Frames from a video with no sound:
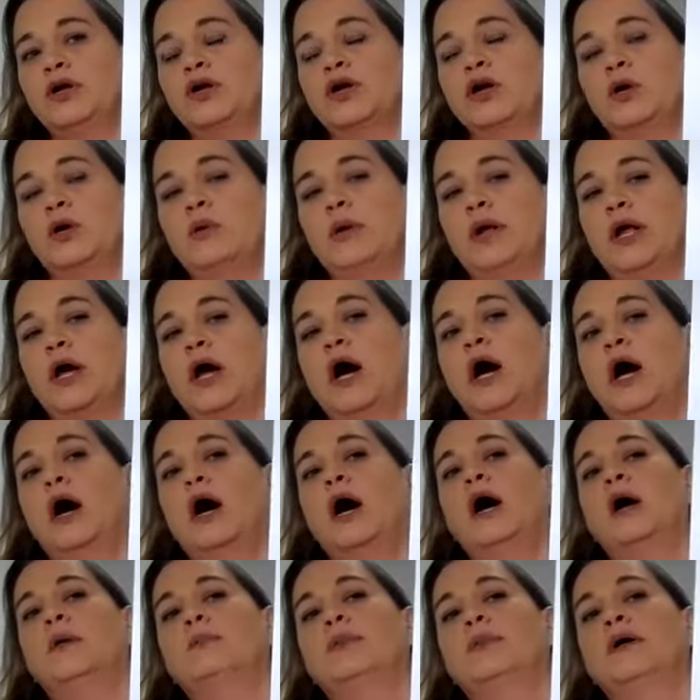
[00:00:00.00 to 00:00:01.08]
going
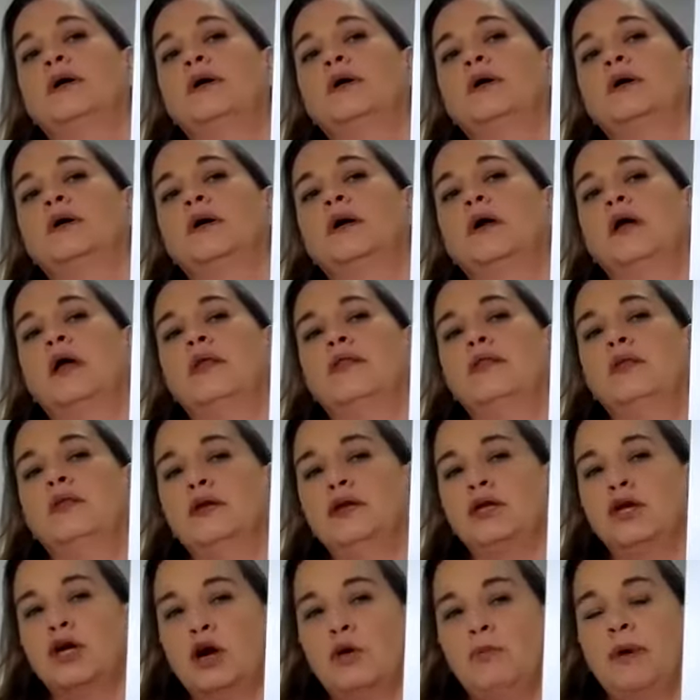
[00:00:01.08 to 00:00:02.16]
up and then
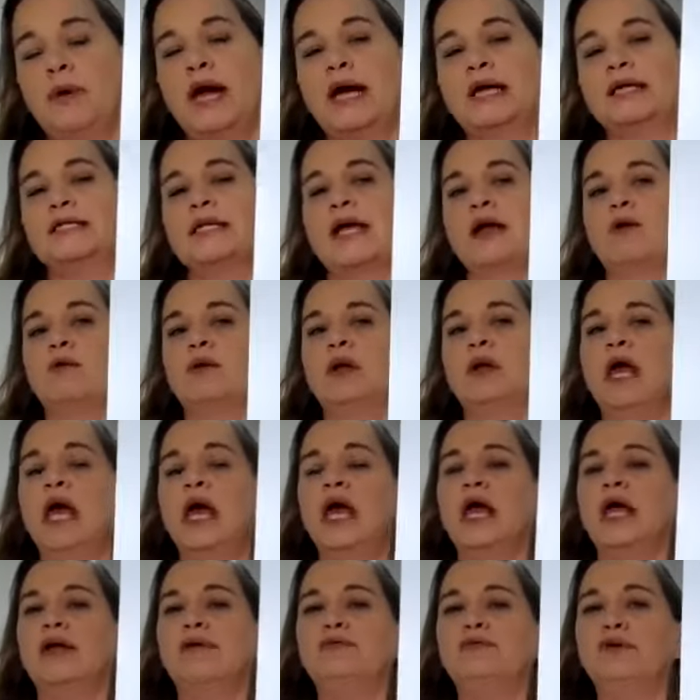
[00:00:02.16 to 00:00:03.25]
you go back down,
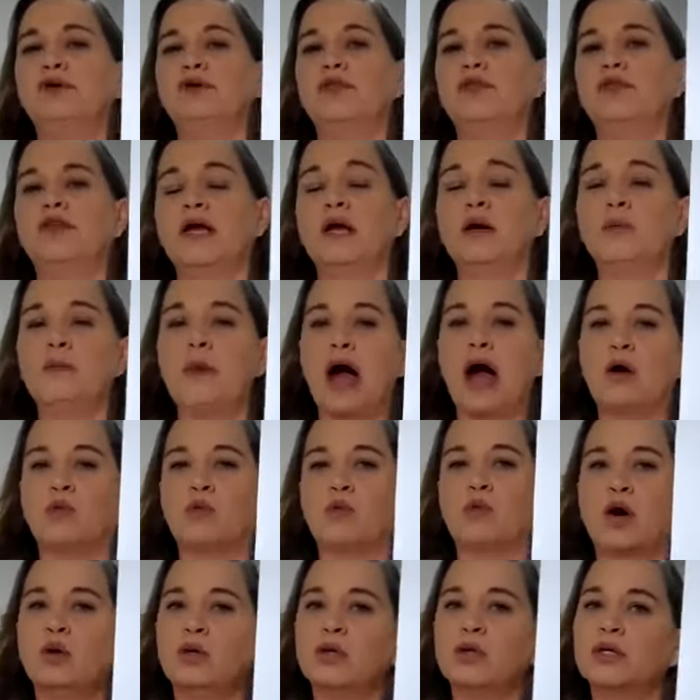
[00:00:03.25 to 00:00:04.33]
if you'll think about
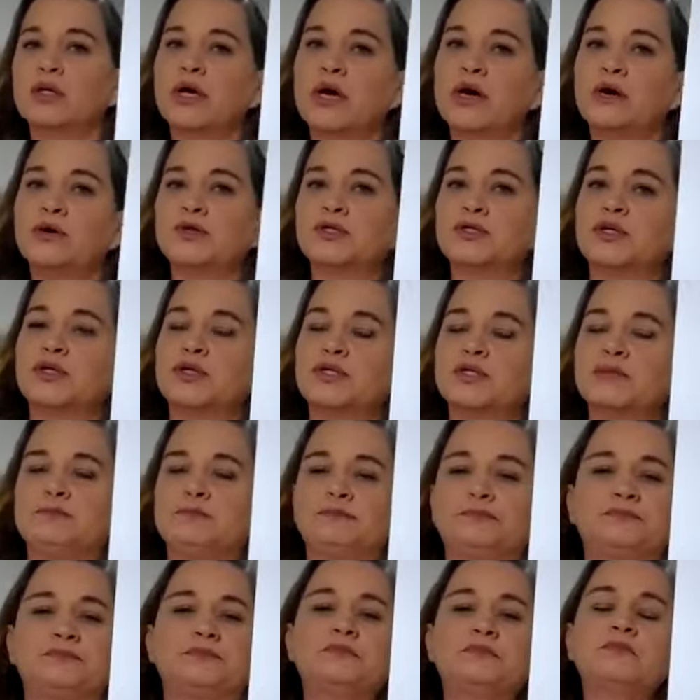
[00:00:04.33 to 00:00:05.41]
roller coasters,
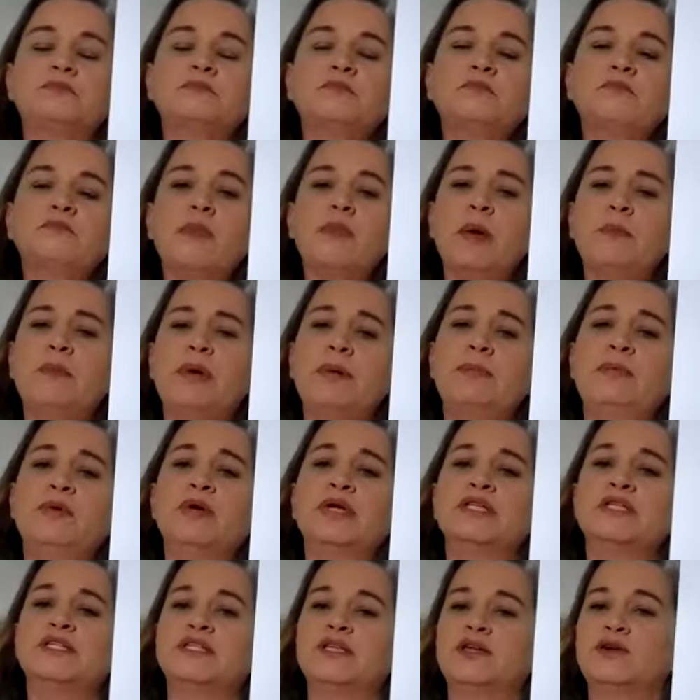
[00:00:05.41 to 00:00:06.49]
people
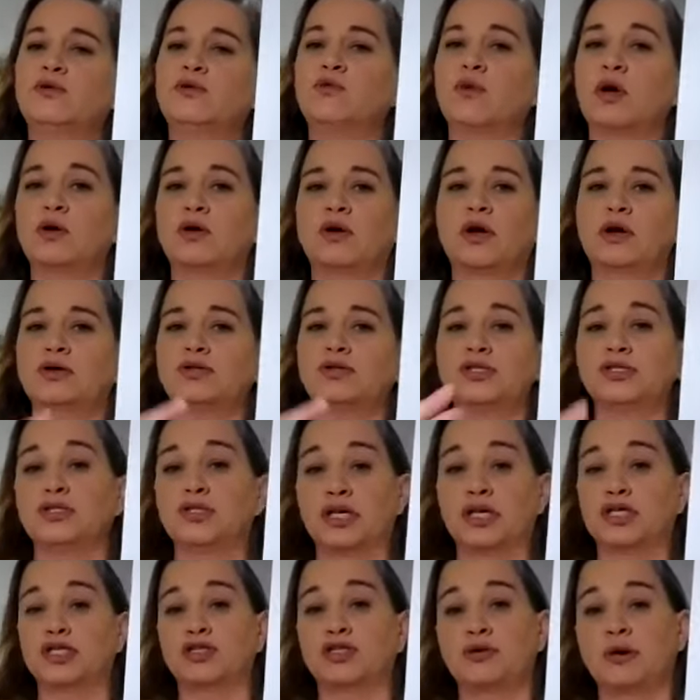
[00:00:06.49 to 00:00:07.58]
consider roller coasters
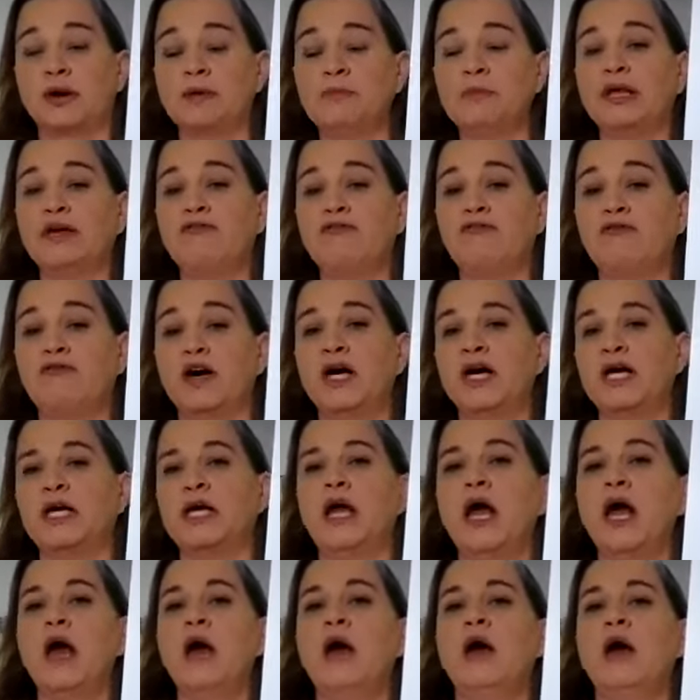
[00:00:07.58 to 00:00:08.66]
extremely fun
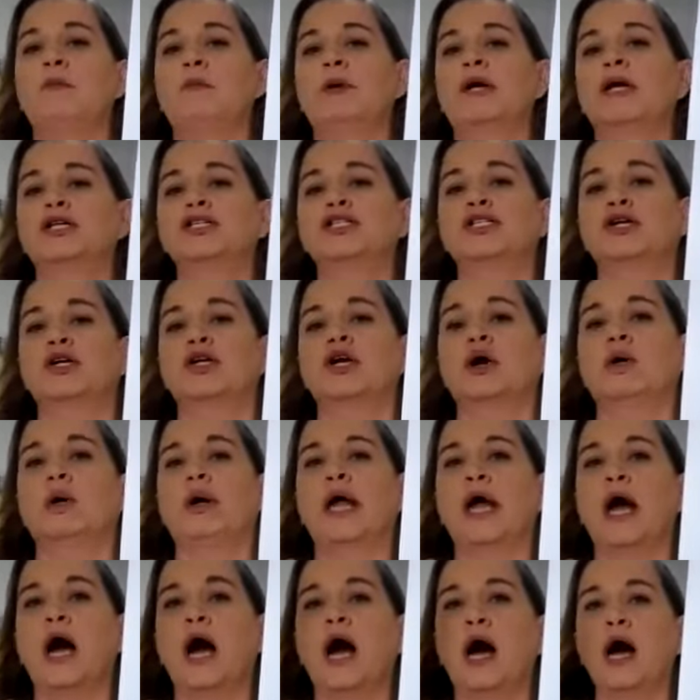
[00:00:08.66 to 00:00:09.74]
because you're
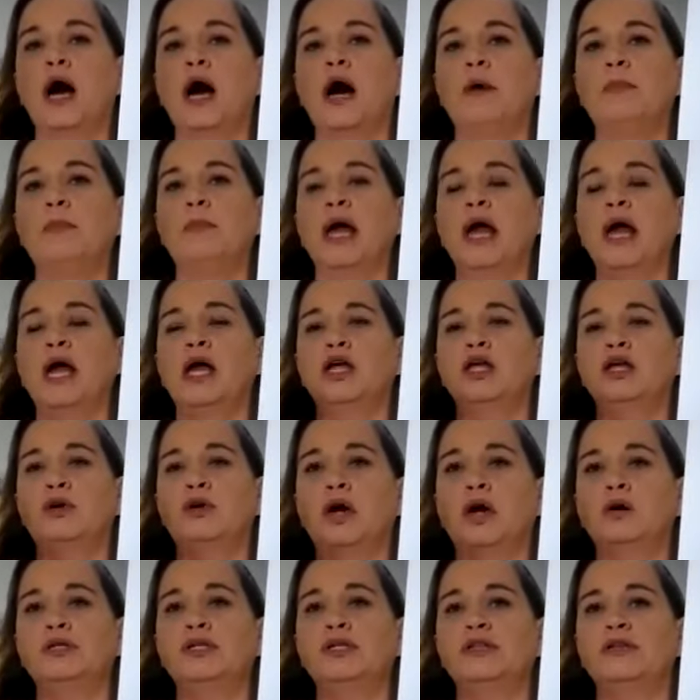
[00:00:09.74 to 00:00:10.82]
going up, you
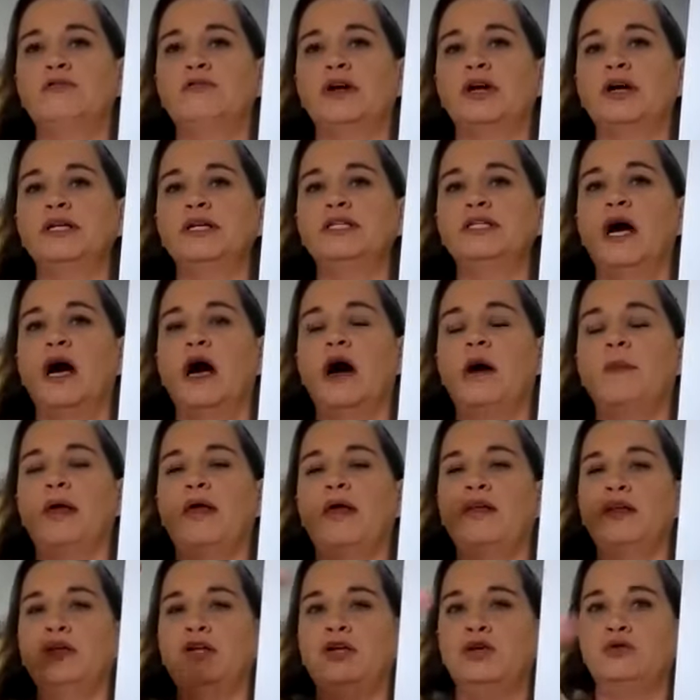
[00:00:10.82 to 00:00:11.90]
go to the very top, and
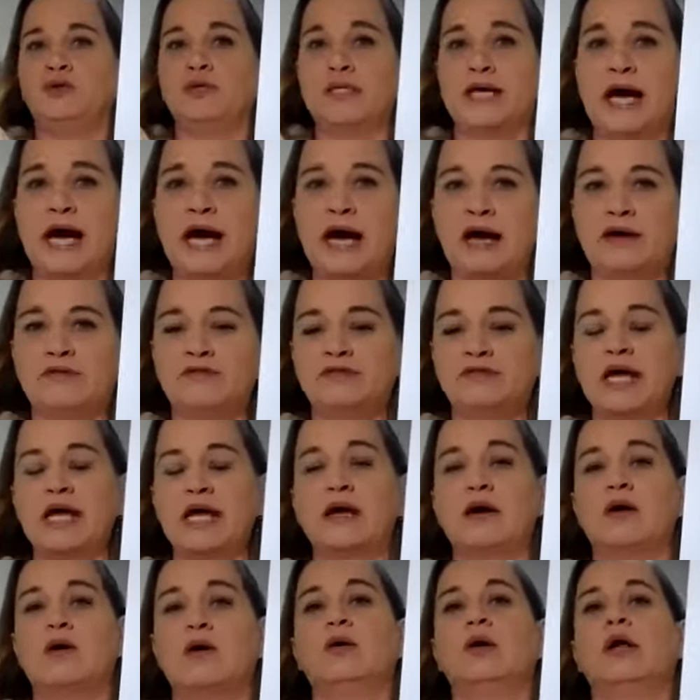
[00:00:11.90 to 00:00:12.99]
then you dive
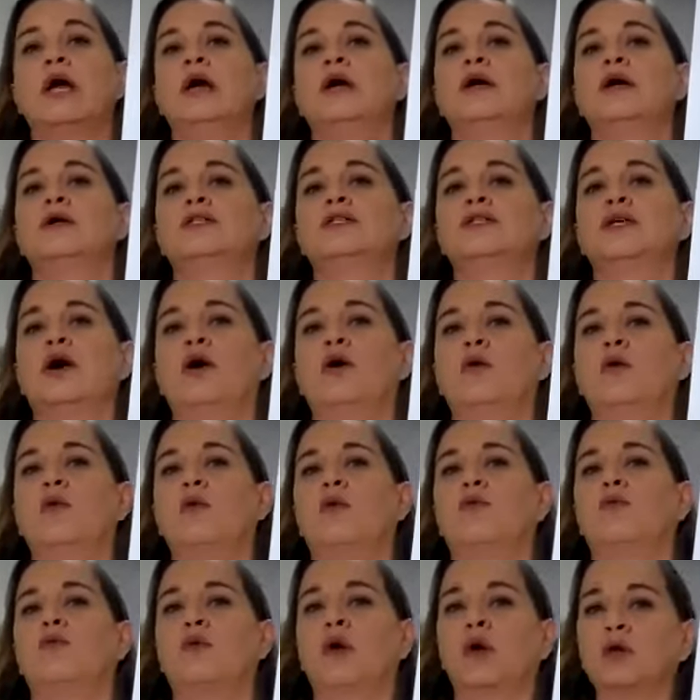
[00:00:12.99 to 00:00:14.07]
down. So
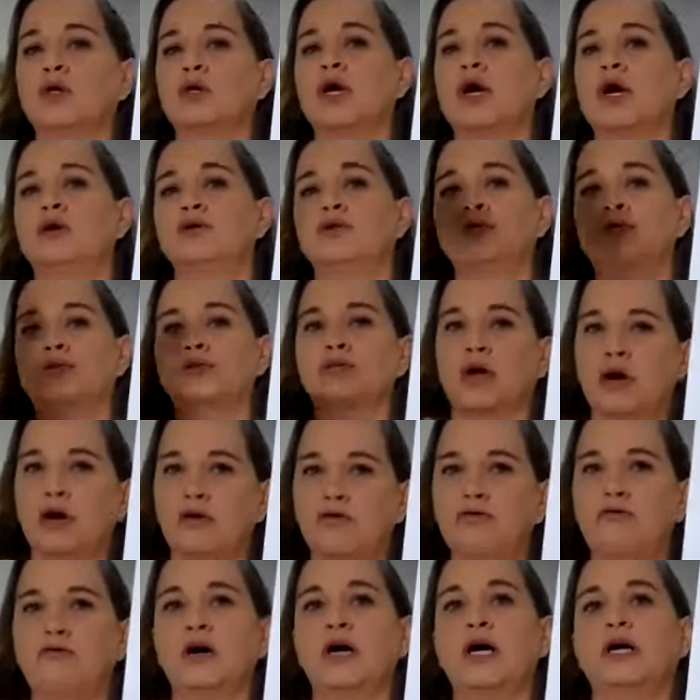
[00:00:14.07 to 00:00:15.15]
roller coasters are
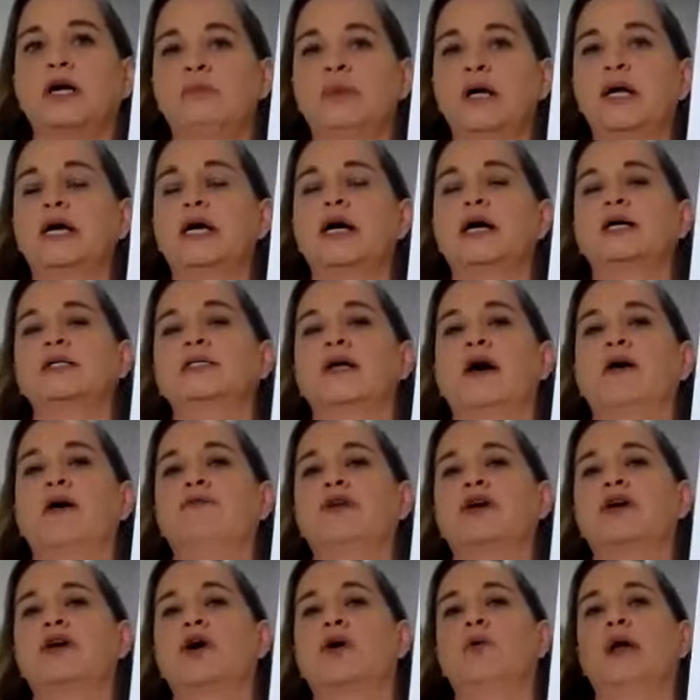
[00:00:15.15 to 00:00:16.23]
fun because of the
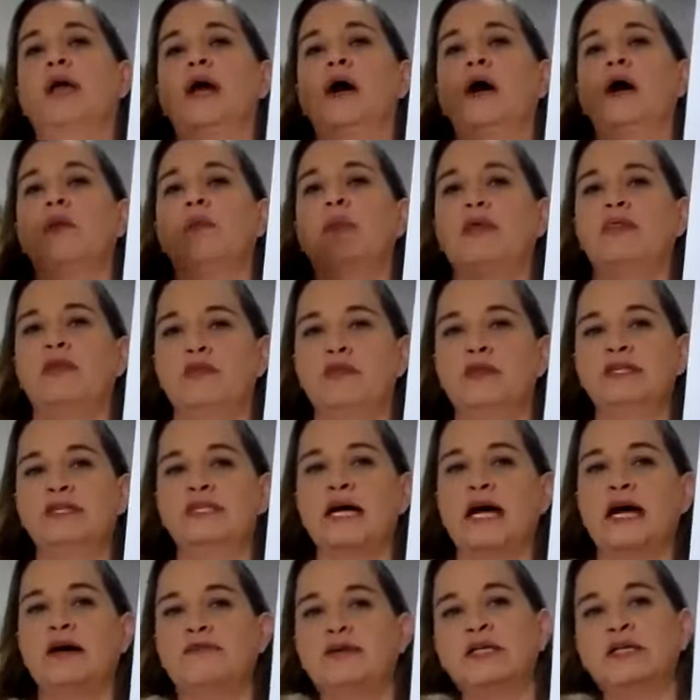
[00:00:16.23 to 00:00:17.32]
going up and then the
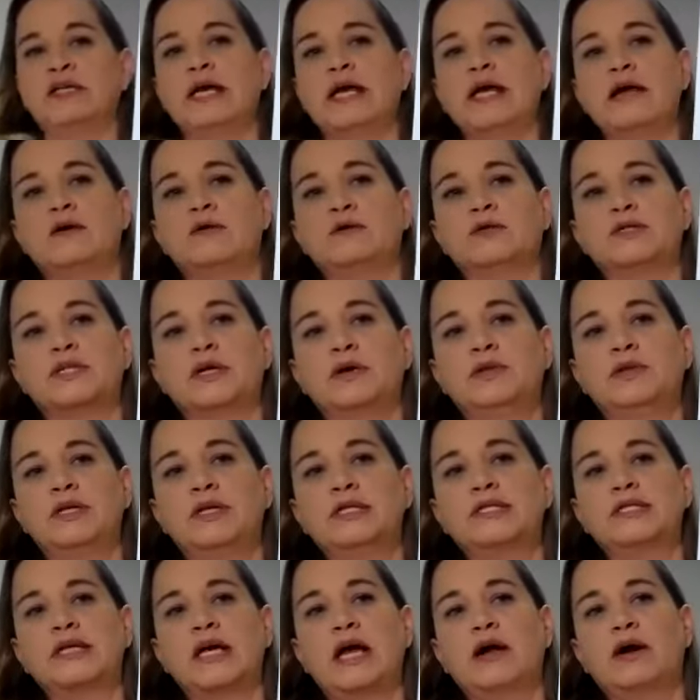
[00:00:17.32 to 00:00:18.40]
diving down. So
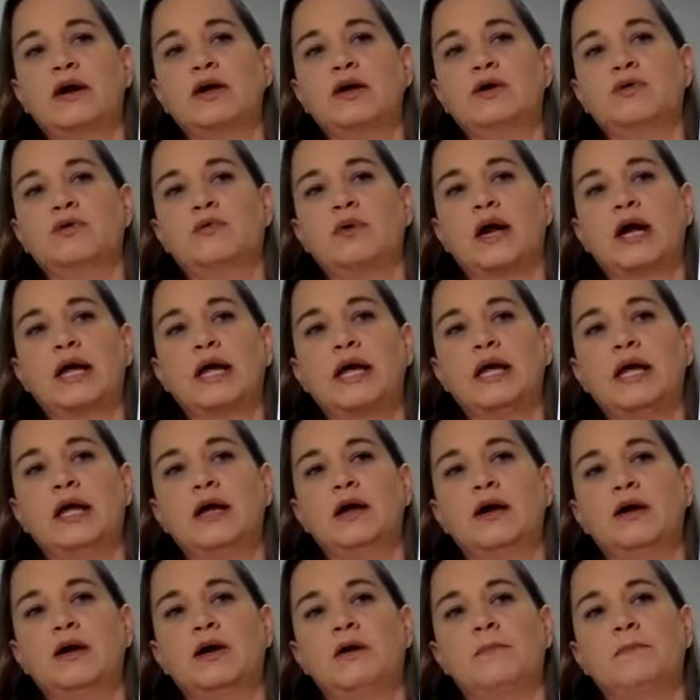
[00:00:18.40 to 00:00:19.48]
this area right
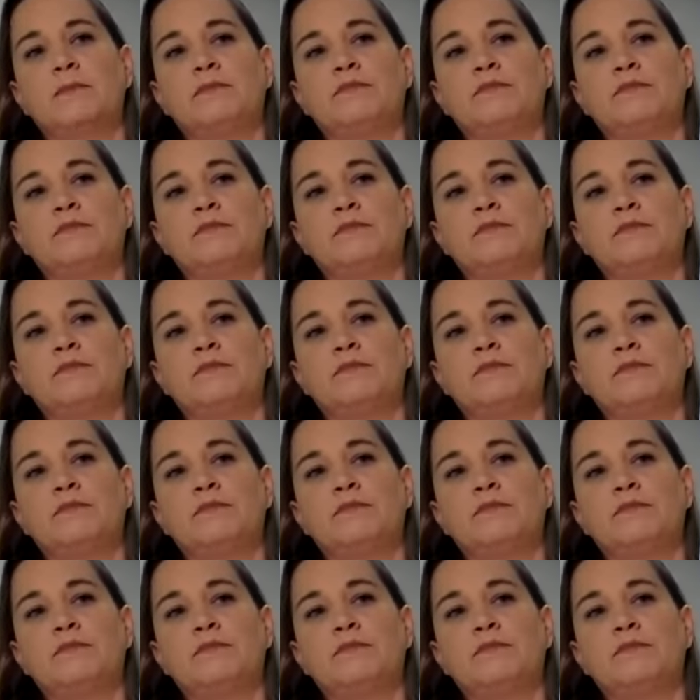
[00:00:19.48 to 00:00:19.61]
here